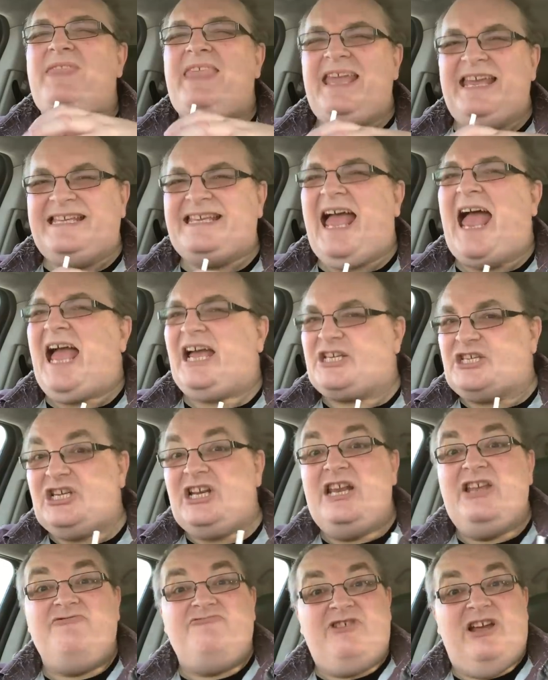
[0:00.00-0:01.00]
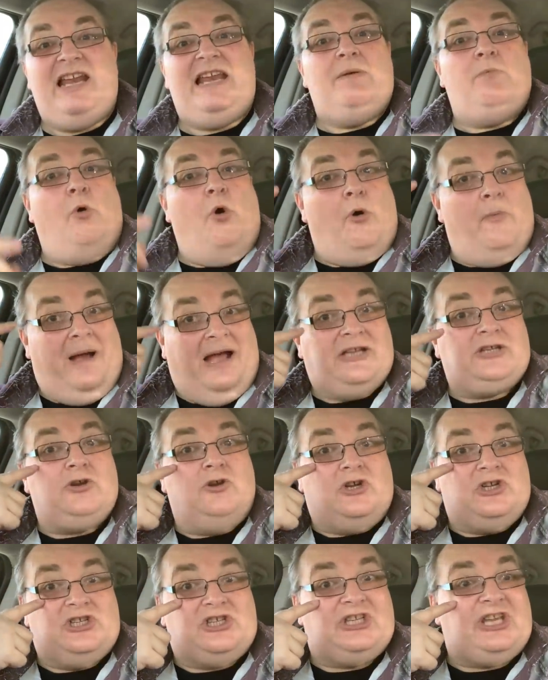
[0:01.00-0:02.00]
It's actually really warm. As you
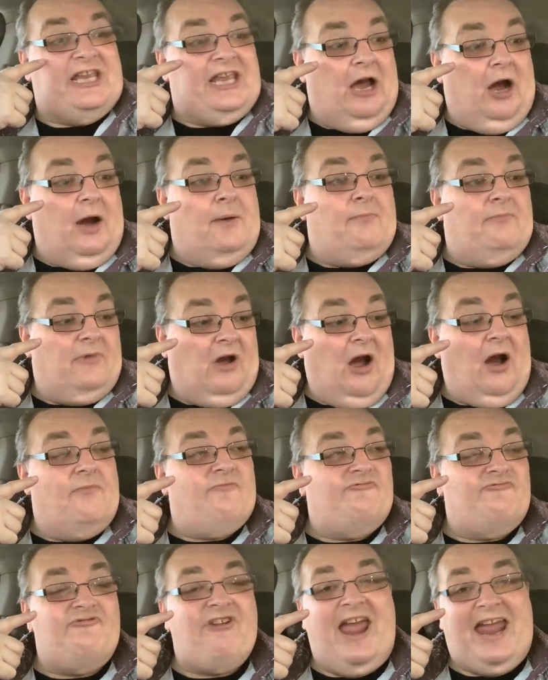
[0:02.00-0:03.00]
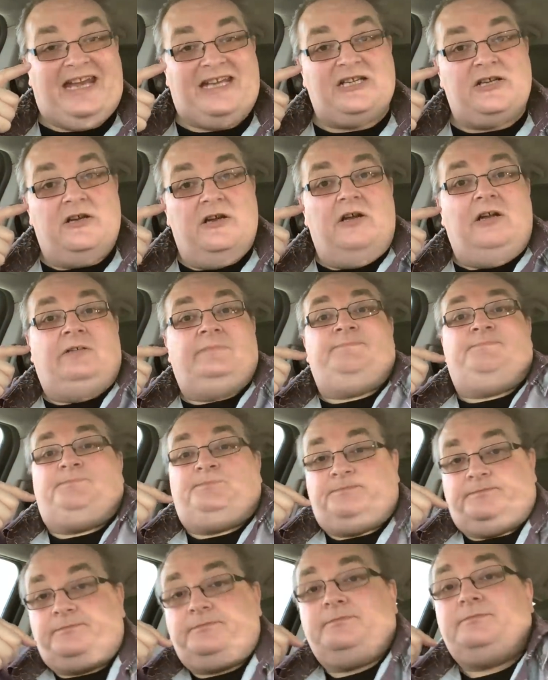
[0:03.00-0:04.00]
can see, I'm red.
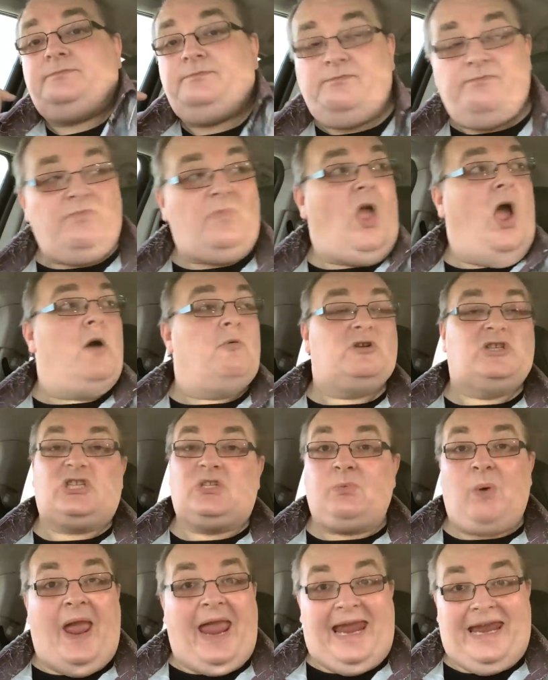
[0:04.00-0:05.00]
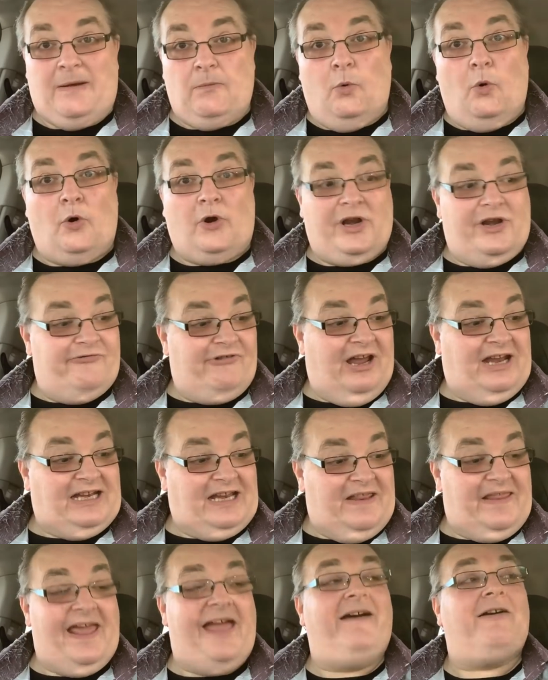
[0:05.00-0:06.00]
I was sweating walking around
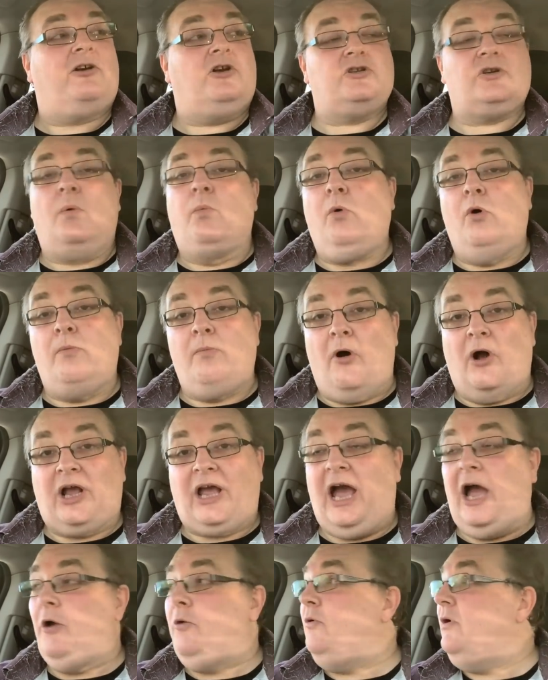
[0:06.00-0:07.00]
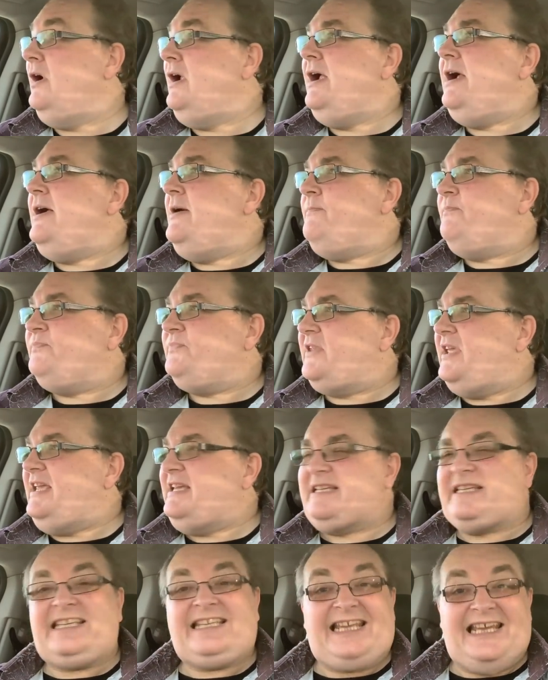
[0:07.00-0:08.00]
in there because I wore my coat.
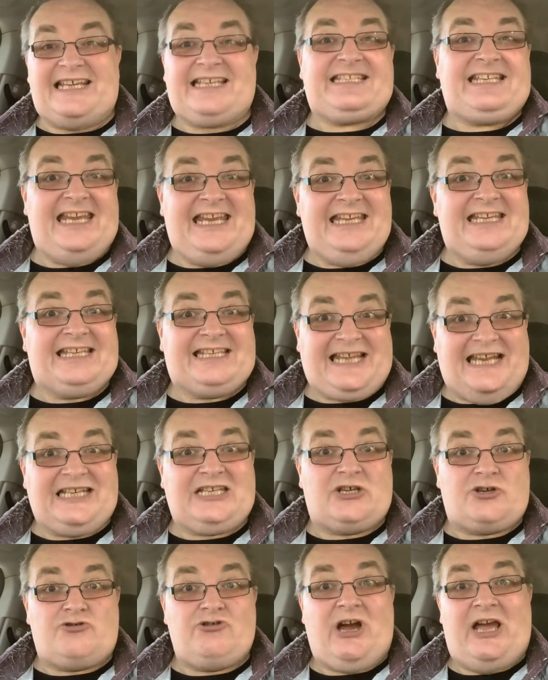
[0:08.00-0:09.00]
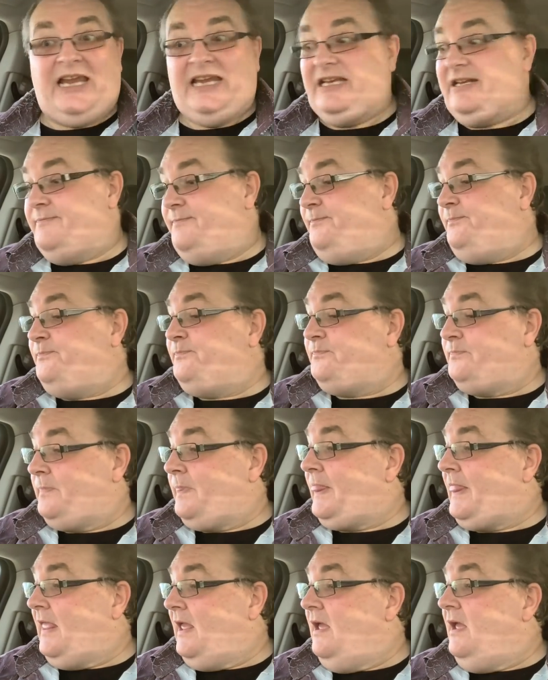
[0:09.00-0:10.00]
It's 16 centigrade.
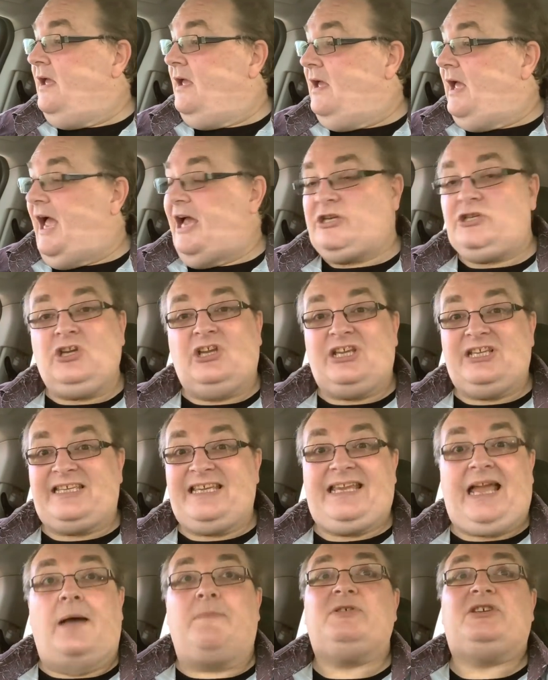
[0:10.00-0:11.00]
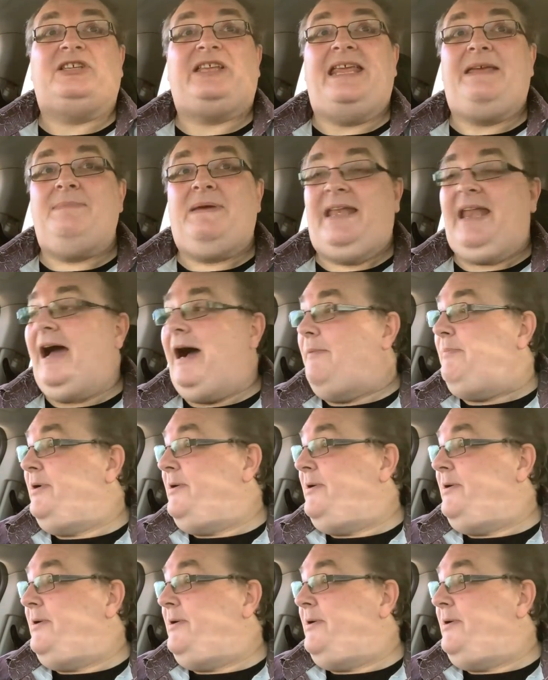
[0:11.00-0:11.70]
As you can see, I'm steaming up.